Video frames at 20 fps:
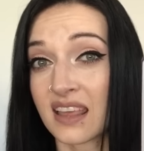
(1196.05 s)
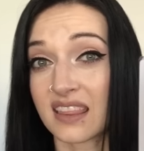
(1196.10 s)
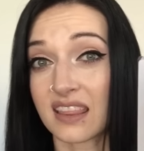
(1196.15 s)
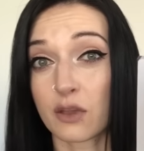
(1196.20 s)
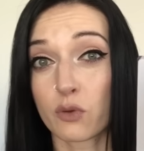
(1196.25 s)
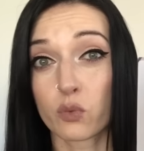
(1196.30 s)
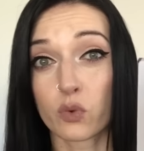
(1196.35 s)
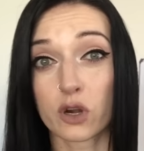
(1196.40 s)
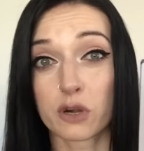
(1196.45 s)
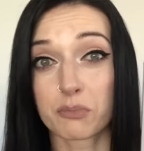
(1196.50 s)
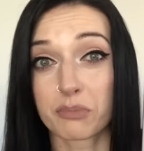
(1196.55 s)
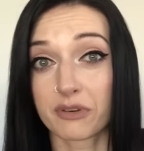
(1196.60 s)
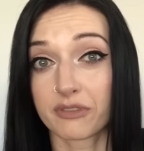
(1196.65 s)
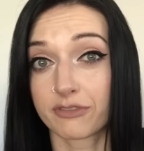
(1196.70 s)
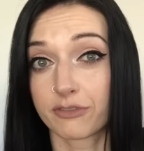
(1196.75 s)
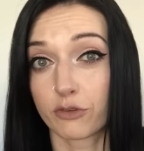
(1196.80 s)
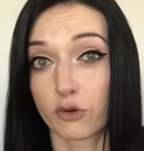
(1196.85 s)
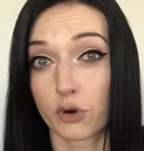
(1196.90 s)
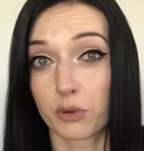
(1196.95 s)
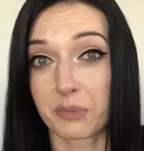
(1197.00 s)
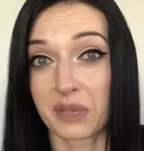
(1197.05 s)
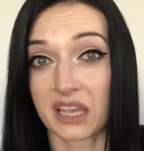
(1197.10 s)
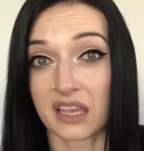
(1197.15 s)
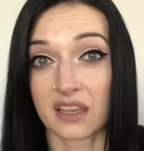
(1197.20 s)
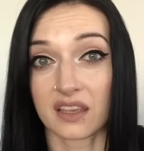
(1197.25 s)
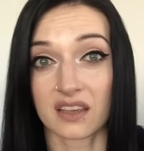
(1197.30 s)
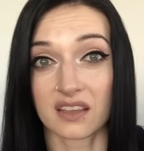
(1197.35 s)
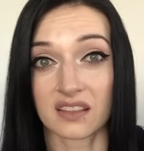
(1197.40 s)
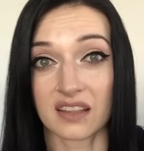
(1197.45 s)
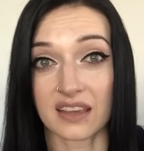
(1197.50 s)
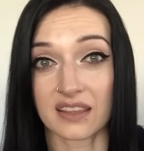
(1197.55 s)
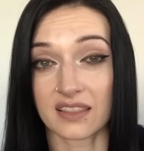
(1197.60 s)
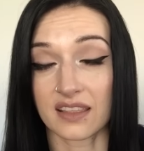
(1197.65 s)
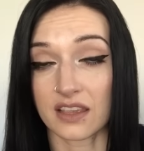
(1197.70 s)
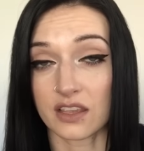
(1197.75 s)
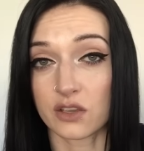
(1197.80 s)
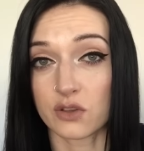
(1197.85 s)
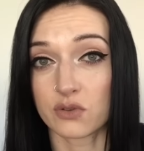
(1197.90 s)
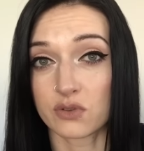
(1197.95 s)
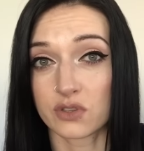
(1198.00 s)
They weren't performing like they
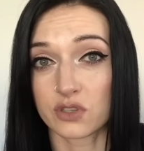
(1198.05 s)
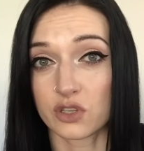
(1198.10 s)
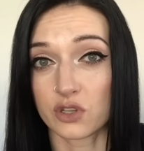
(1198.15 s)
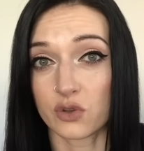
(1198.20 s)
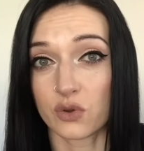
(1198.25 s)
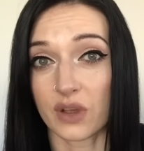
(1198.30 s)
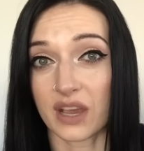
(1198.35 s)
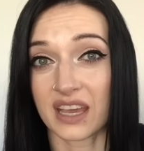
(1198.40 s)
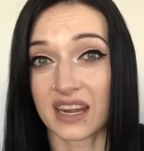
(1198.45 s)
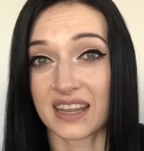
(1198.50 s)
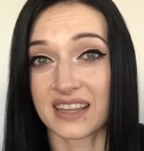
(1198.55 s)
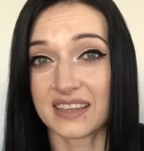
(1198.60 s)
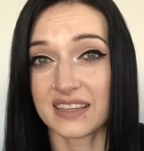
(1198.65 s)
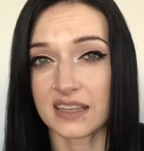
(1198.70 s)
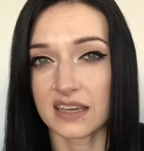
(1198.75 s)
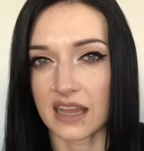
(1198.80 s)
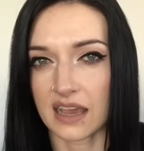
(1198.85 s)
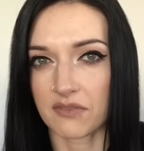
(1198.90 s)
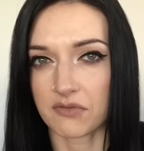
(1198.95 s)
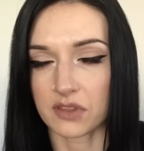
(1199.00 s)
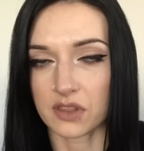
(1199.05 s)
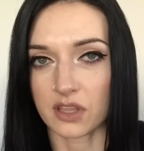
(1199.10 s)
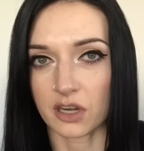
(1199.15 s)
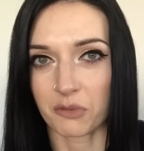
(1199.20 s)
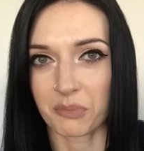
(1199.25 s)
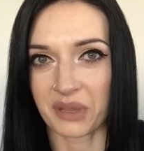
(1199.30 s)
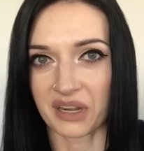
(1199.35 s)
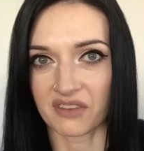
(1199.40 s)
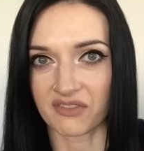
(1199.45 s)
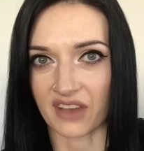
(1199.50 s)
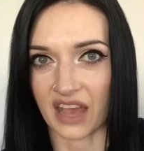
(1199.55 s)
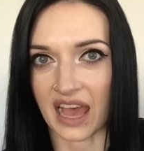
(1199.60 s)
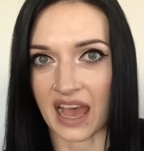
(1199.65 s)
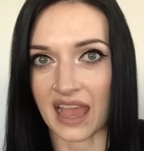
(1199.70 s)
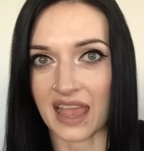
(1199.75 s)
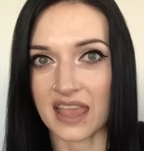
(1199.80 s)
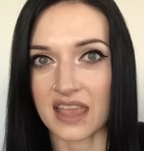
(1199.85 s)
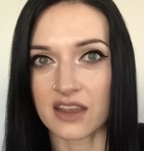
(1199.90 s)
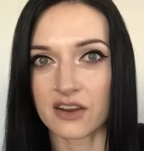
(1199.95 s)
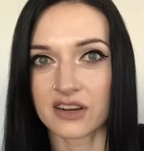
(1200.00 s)
used to, and I did have a little bit of
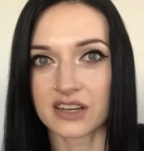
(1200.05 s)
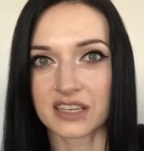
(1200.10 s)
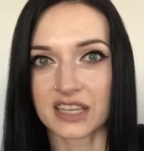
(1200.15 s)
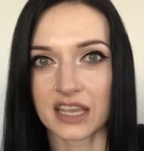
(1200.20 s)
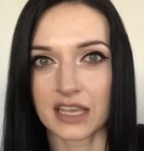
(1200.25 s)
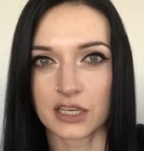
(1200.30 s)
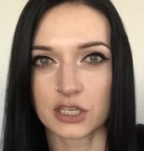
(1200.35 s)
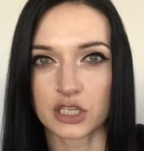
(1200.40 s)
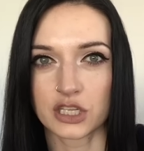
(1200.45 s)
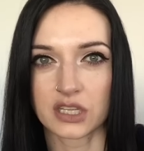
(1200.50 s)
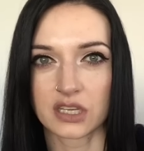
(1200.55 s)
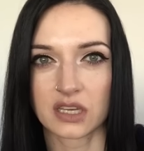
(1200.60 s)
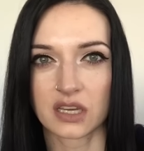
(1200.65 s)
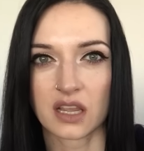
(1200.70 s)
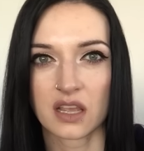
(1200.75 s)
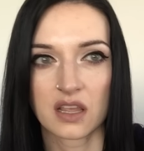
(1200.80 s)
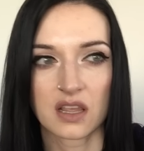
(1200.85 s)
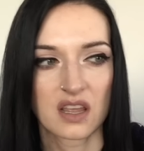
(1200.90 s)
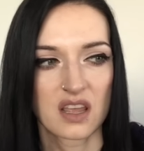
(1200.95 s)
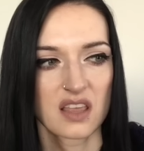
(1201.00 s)
eye irritation.